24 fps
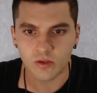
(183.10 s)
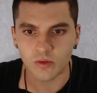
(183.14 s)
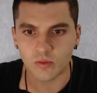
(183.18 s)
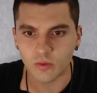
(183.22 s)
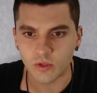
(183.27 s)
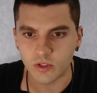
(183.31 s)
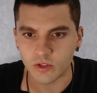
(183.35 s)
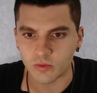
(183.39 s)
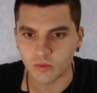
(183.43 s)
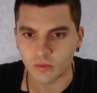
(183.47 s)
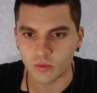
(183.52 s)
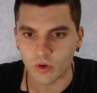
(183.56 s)

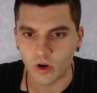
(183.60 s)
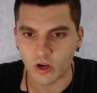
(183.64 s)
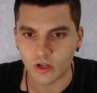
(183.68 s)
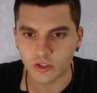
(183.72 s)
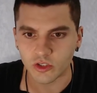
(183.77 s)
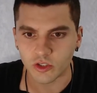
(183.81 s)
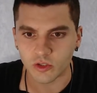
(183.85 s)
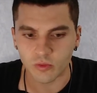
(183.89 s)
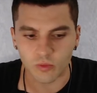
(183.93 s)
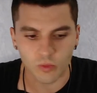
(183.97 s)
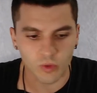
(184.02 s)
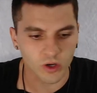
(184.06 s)
What is
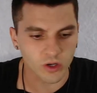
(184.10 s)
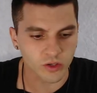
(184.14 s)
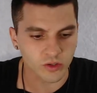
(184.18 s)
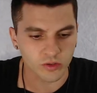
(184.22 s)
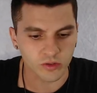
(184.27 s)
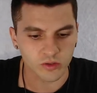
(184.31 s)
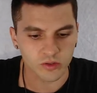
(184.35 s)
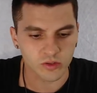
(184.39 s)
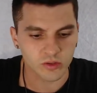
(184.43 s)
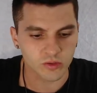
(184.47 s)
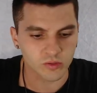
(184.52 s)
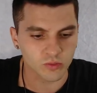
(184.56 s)
Roger
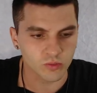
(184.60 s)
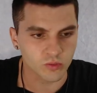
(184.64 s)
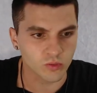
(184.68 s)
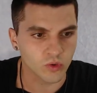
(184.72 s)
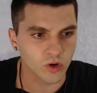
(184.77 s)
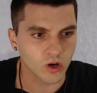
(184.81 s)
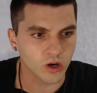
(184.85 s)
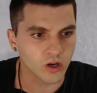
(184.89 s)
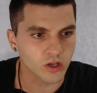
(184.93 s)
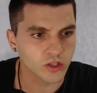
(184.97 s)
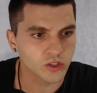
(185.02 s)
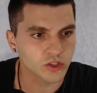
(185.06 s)
Waters?
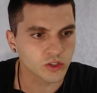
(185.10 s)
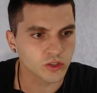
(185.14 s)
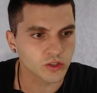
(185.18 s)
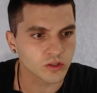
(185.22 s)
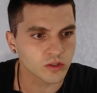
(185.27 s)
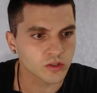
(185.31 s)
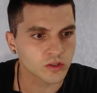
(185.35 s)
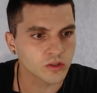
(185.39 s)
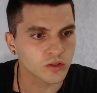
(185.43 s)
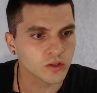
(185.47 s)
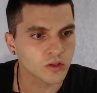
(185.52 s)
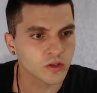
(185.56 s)

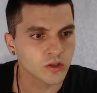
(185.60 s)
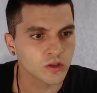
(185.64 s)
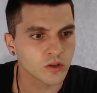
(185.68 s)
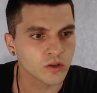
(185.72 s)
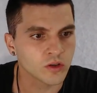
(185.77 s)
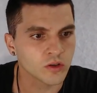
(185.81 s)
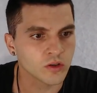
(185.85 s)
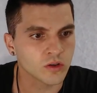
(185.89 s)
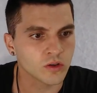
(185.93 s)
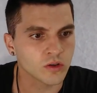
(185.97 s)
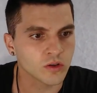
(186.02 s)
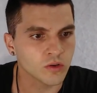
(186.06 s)
Roger
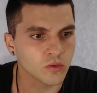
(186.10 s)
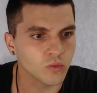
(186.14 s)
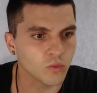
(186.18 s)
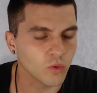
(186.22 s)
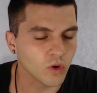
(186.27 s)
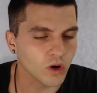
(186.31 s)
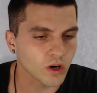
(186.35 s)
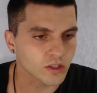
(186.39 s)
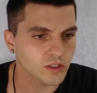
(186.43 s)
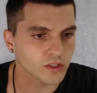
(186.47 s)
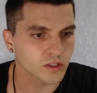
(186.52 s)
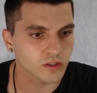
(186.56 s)

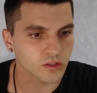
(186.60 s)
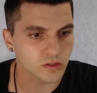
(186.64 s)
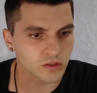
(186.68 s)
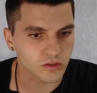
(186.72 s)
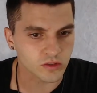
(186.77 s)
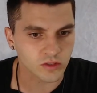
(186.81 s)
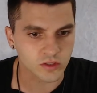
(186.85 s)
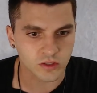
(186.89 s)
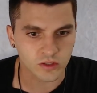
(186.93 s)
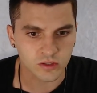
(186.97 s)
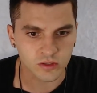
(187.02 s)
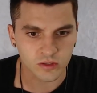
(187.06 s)

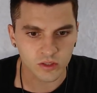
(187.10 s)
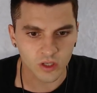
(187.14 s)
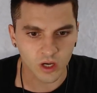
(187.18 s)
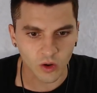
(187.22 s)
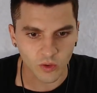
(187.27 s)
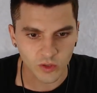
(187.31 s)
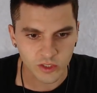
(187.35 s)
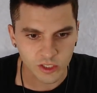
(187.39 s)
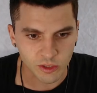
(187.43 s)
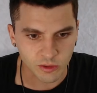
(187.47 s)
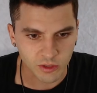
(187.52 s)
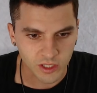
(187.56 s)
Waters.
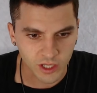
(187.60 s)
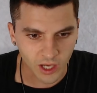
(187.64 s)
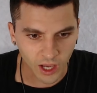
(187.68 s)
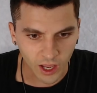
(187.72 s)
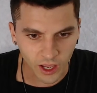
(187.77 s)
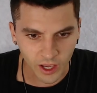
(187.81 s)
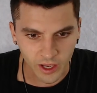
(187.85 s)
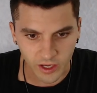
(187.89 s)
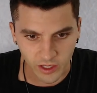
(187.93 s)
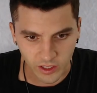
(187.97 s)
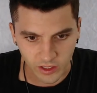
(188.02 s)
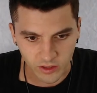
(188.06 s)
Oh, it's a
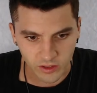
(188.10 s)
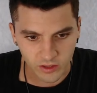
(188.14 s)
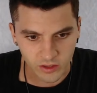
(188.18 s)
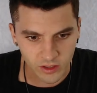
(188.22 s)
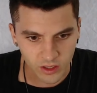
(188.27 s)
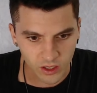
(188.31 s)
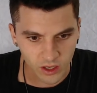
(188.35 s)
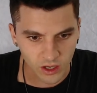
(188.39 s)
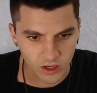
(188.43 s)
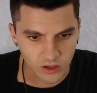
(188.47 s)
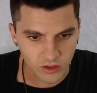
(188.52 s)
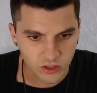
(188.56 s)
guy.
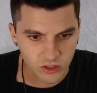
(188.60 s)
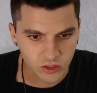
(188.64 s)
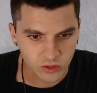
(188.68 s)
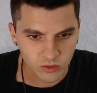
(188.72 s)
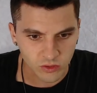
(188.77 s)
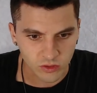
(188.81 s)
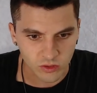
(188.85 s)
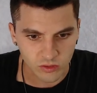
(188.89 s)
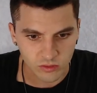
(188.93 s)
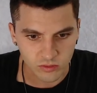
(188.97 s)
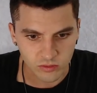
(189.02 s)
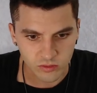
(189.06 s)
Oh,
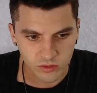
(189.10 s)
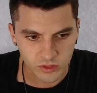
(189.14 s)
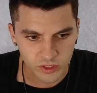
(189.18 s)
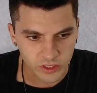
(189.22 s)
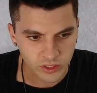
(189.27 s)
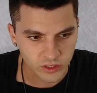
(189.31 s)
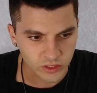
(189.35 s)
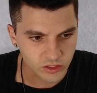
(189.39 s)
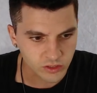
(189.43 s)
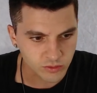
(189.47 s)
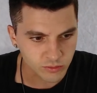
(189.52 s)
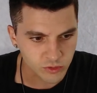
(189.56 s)
cool.
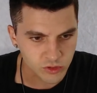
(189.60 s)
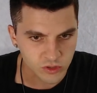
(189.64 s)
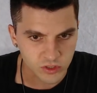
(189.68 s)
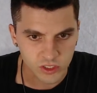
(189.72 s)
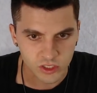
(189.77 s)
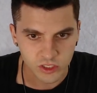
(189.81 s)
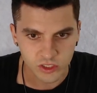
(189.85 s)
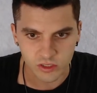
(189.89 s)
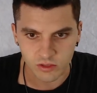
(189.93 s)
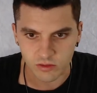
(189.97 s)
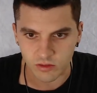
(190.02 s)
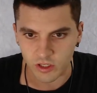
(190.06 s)
English
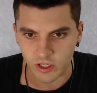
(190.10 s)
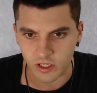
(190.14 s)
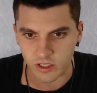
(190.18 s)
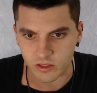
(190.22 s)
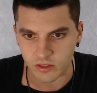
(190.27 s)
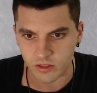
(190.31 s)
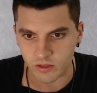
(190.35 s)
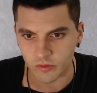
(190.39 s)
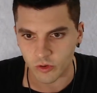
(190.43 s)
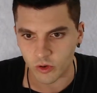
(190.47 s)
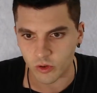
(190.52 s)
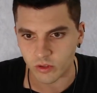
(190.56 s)
musician. Nice.
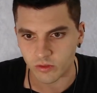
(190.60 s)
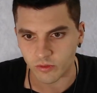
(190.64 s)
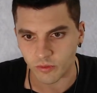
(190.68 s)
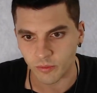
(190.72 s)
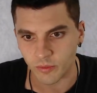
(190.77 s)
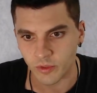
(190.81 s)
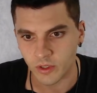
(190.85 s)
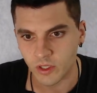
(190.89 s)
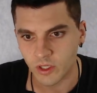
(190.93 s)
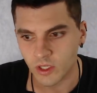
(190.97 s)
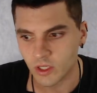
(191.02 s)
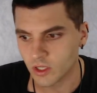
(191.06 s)
Never heard of him.
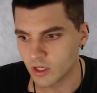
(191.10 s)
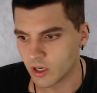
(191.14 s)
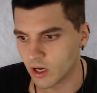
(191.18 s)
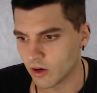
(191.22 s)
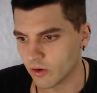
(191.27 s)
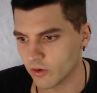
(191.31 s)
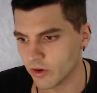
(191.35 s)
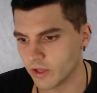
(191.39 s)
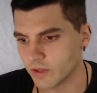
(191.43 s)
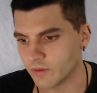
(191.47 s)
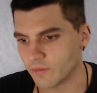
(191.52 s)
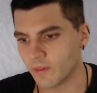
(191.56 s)
All
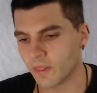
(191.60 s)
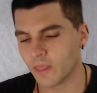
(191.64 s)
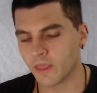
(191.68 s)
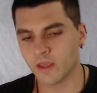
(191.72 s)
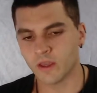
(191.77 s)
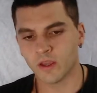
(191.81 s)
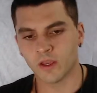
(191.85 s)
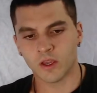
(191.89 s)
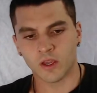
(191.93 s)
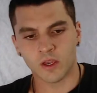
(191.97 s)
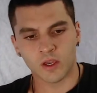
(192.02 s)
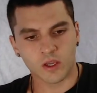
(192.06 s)
right.
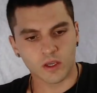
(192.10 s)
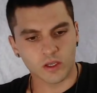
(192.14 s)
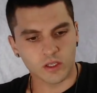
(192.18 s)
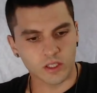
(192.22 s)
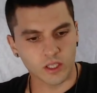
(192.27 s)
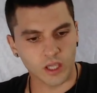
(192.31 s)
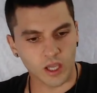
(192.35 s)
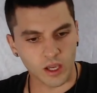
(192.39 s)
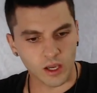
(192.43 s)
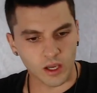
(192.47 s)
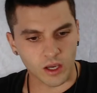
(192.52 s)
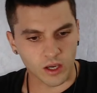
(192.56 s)

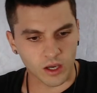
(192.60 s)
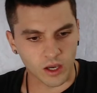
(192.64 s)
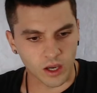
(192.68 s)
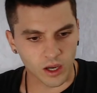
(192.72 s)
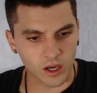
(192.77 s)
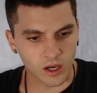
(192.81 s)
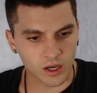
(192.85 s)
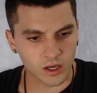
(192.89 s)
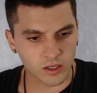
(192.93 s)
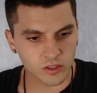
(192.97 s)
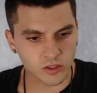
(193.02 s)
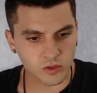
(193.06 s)
Yeah.
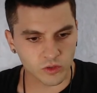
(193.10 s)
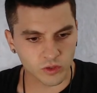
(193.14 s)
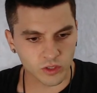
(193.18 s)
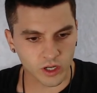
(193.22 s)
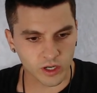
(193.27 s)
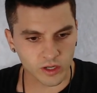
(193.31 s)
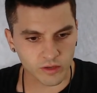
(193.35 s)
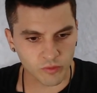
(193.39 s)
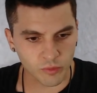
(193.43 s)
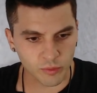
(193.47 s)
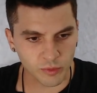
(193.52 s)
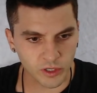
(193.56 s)
Uh, what's going
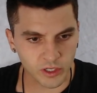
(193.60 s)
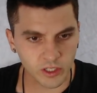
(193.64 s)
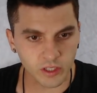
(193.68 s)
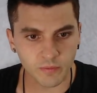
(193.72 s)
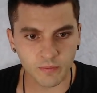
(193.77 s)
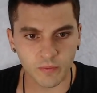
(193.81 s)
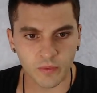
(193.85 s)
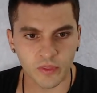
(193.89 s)
on, everybody?